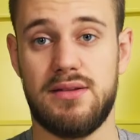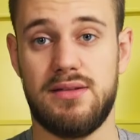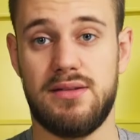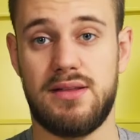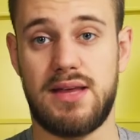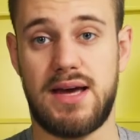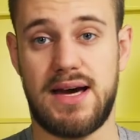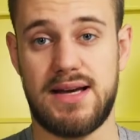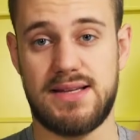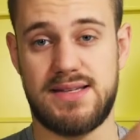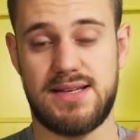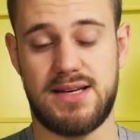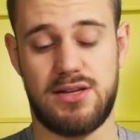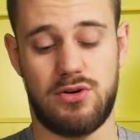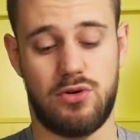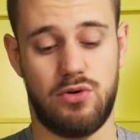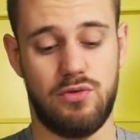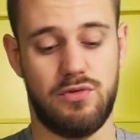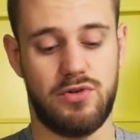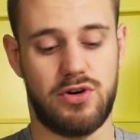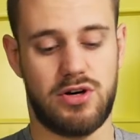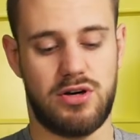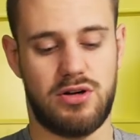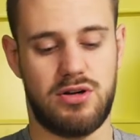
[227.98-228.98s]
The headset
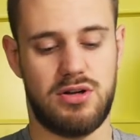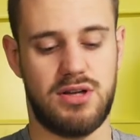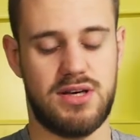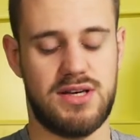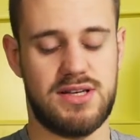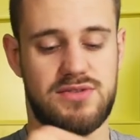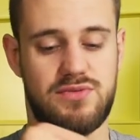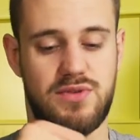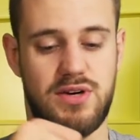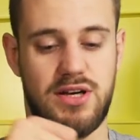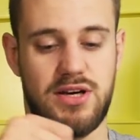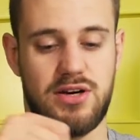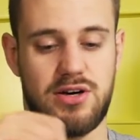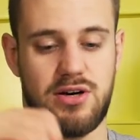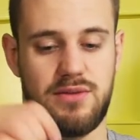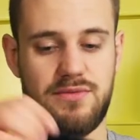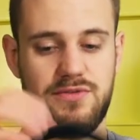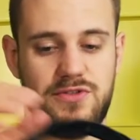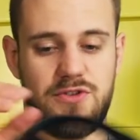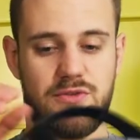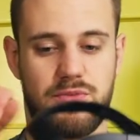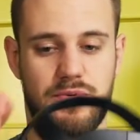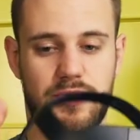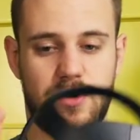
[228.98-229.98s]
overall is really
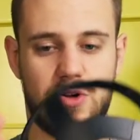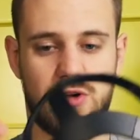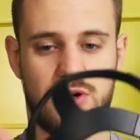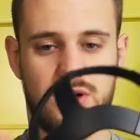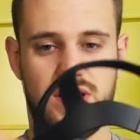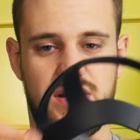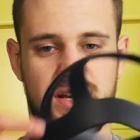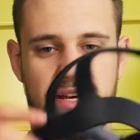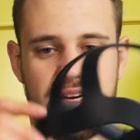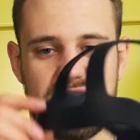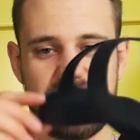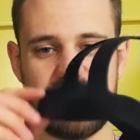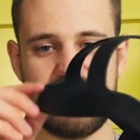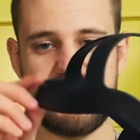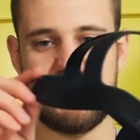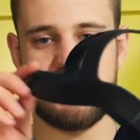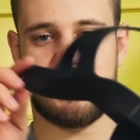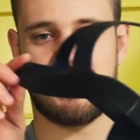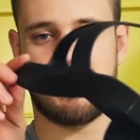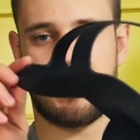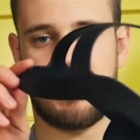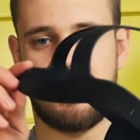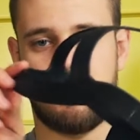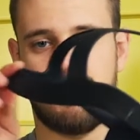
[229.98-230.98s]
comfortable. It has
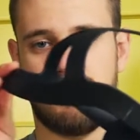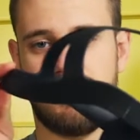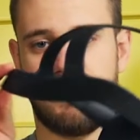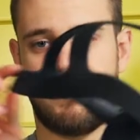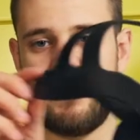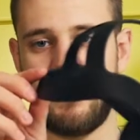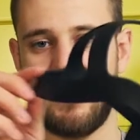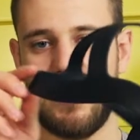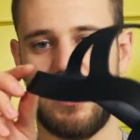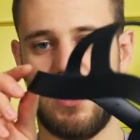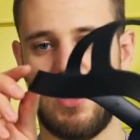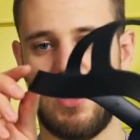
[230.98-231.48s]
this kind of